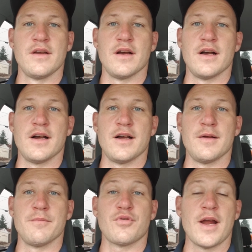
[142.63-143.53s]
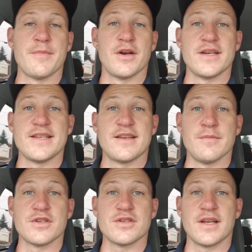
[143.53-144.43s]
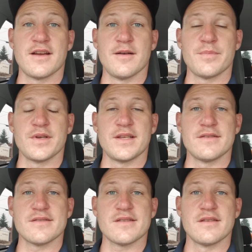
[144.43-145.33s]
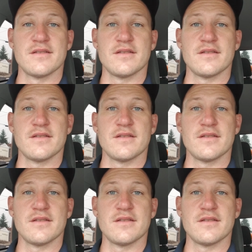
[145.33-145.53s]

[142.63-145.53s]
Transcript: Primary decommissioning companies